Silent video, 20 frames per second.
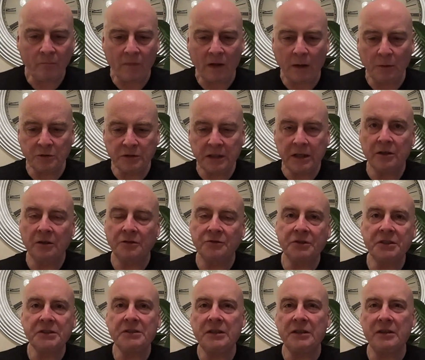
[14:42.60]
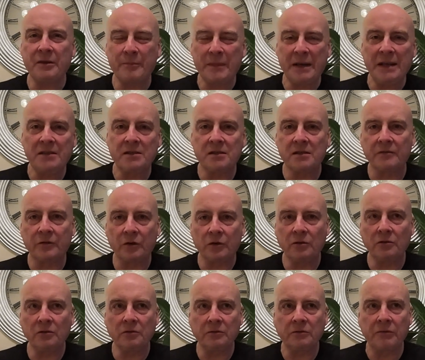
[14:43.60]
would say consistently the meats have
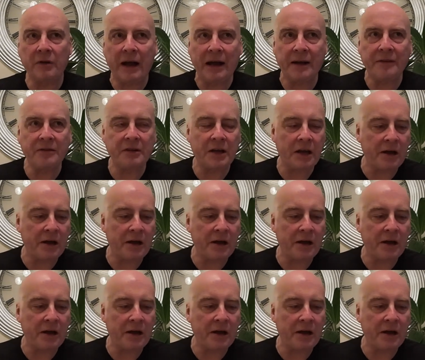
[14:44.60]
all had